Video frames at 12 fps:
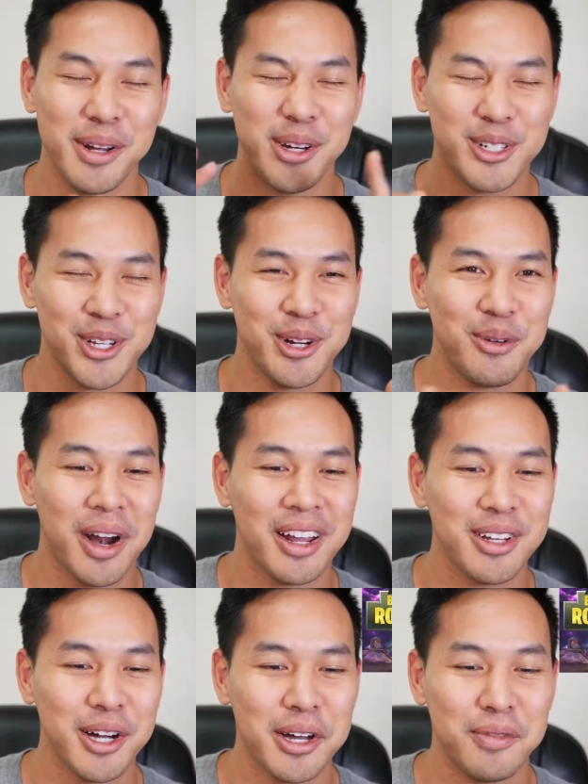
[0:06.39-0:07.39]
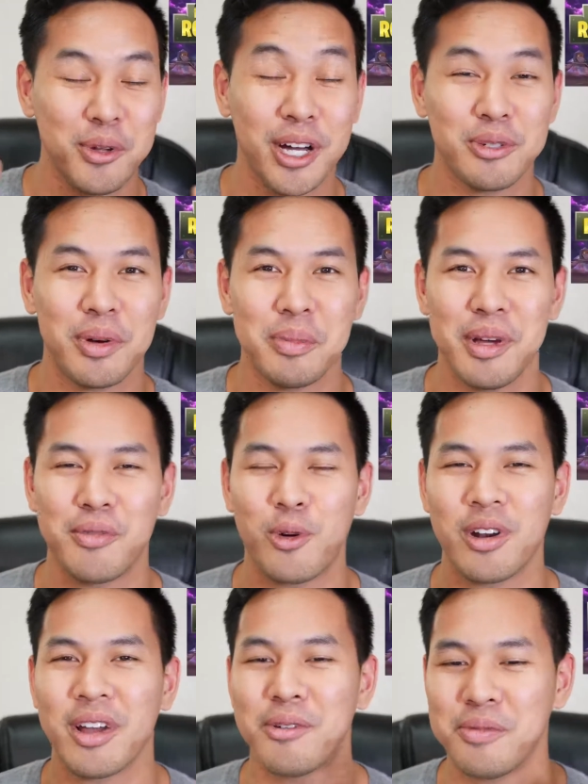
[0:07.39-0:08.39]
That was a good round out. If you guys want to play
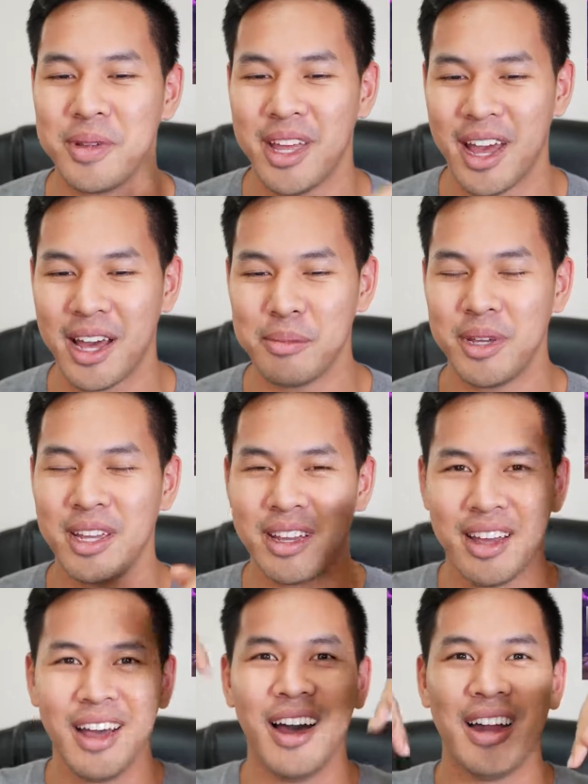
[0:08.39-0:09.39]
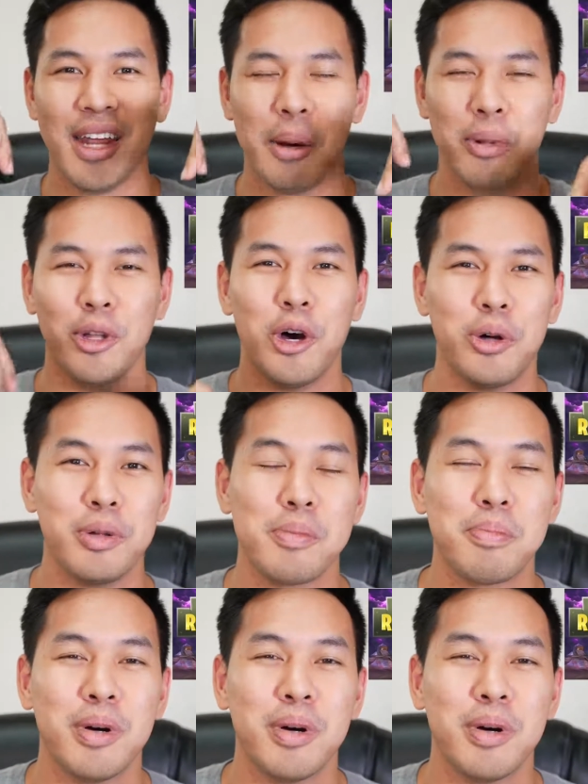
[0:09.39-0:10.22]
Fortnite with me, add me down below,